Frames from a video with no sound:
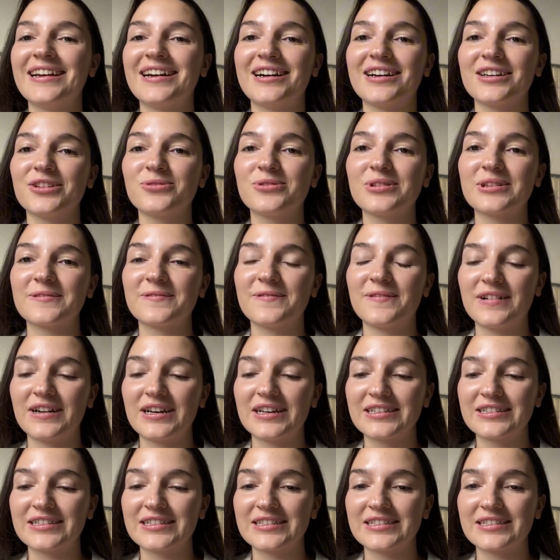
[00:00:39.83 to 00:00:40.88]
You can
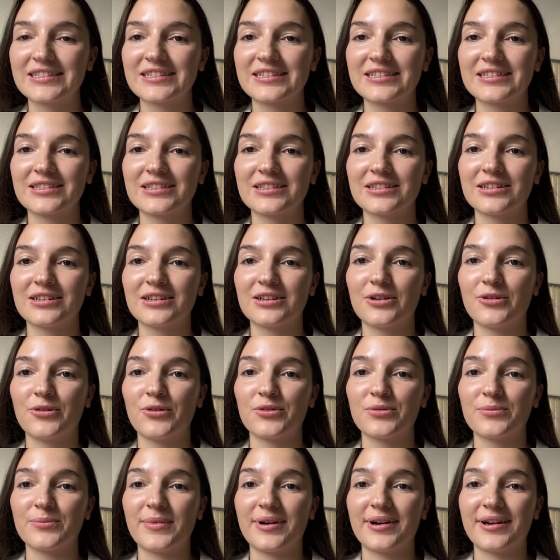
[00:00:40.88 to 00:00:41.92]
find it
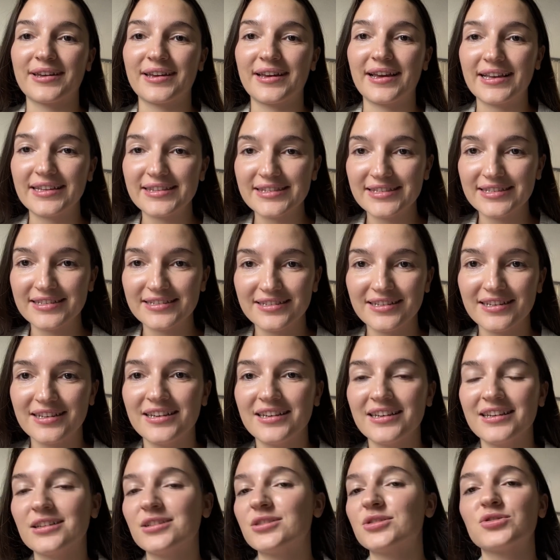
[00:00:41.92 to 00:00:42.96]
on my Etsy
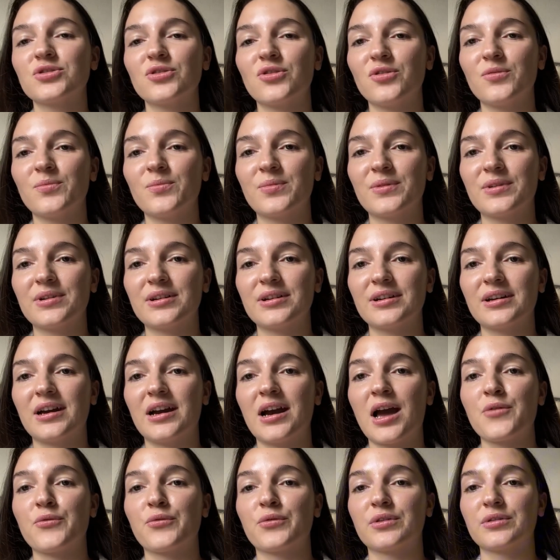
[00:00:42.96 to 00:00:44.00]
shop.
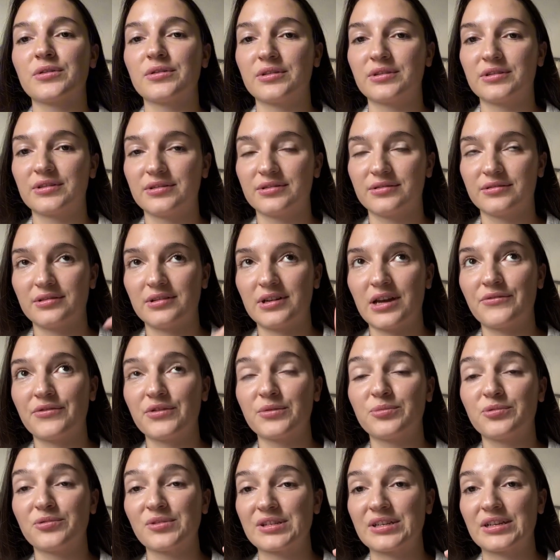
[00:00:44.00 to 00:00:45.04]
I will
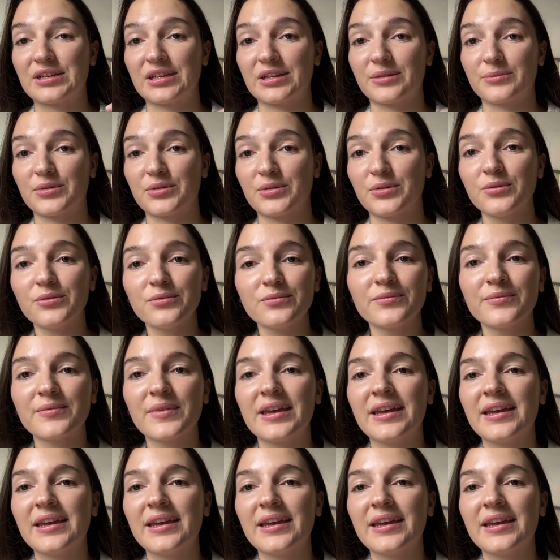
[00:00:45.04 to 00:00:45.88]
put the link below.